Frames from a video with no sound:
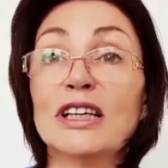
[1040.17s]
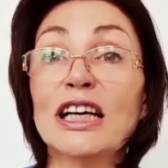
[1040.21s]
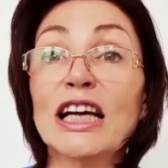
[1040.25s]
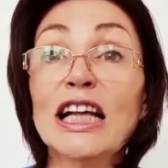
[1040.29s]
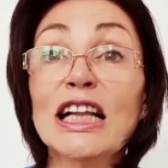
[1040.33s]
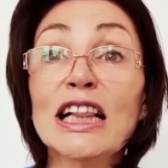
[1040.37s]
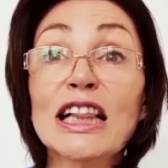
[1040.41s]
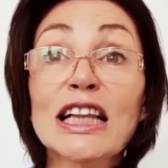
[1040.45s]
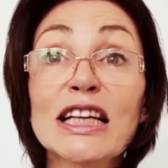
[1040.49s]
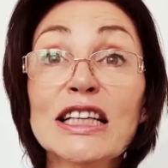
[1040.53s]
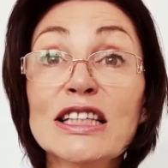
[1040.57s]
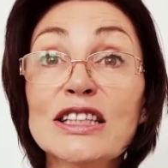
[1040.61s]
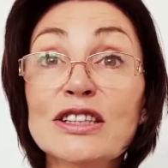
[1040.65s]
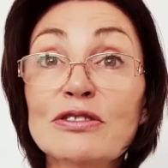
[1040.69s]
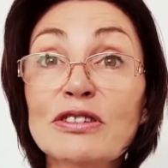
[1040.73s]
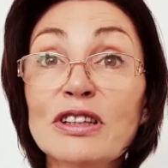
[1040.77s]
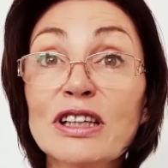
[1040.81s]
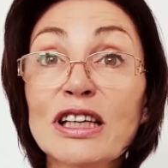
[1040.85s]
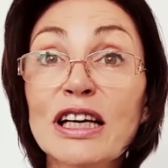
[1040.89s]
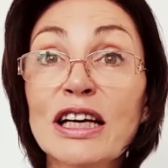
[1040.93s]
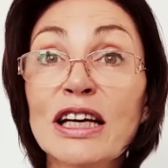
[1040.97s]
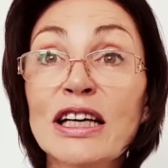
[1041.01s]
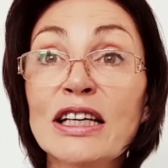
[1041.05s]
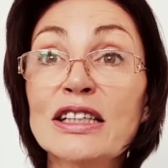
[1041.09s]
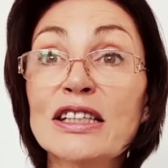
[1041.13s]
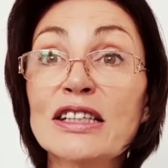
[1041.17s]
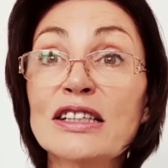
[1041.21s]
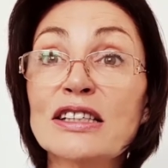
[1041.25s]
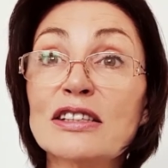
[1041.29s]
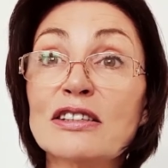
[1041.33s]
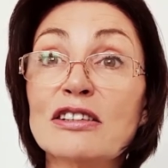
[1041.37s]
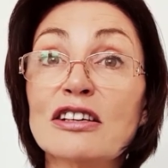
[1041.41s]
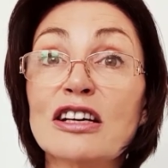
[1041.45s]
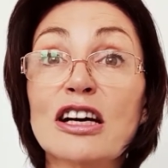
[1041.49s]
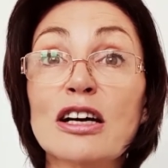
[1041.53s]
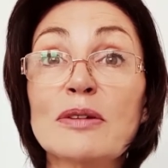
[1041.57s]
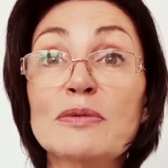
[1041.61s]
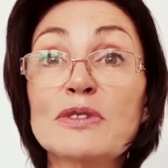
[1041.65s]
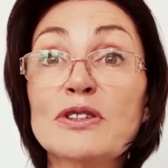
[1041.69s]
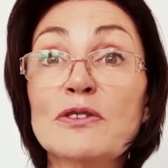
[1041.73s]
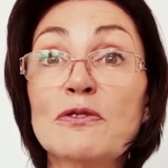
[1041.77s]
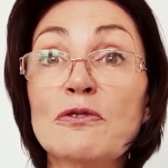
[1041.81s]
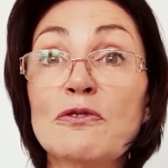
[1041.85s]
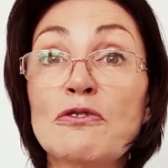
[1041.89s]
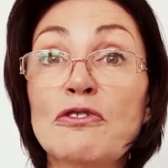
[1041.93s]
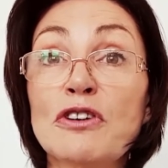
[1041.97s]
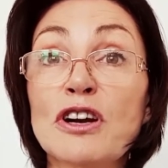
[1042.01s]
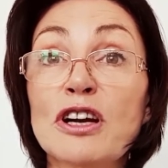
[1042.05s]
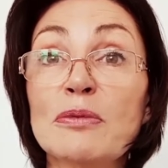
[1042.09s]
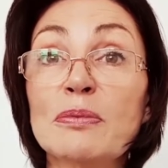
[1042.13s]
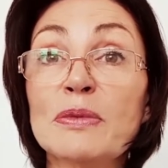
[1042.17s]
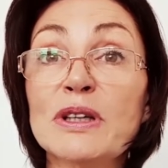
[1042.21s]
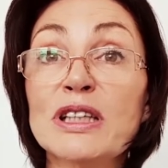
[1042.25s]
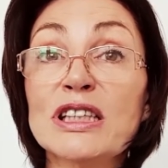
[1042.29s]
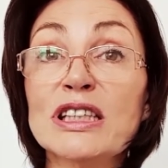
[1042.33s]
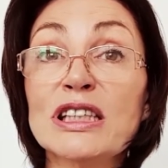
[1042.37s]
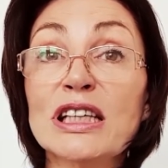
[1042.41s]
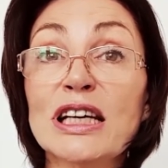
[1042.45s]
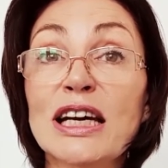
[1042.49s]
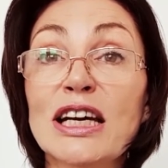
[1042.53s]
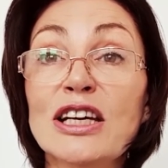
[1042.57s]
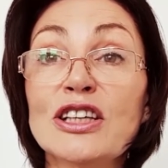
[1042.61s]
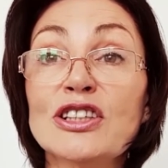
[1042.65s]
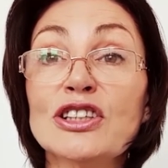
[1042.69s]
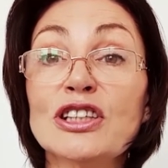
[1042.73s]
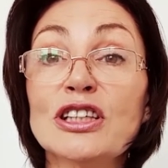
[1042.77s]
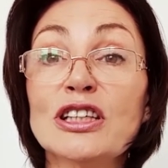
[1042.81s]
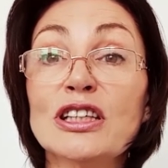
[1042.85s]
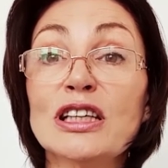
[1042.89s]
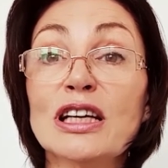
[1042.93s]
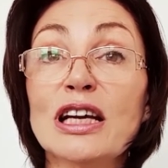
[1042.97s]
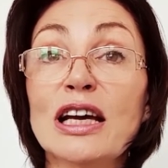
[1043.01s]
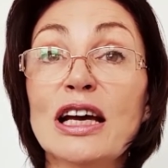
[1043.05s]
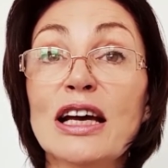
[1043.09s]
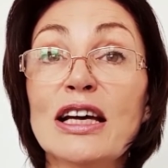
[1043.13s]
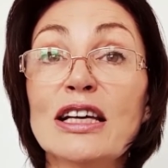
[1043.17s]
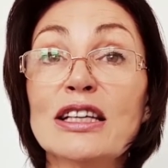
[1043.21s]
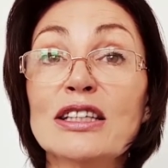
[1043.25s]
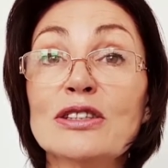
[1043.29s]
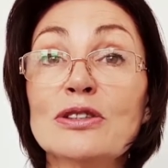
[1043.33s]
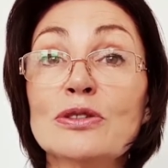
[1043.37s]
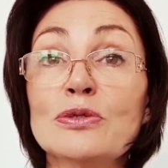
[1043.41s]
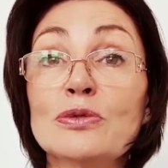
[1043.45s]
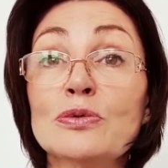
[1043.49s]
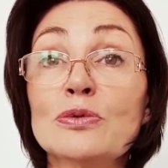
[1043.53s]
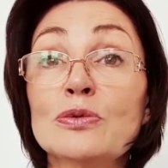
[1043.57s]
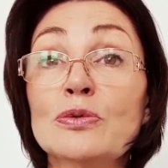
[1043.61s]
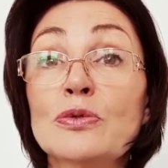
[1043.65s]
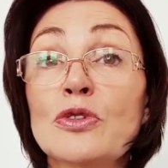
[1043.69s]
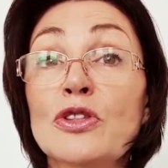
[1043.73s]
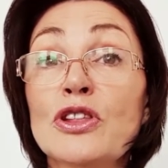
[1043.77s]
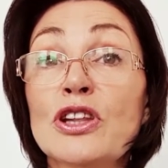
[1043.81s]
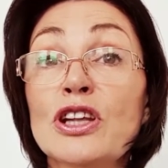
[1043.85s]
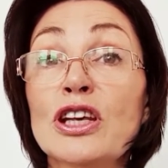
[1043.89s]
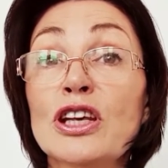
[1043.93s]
Lisa Renee describes fragmentation as the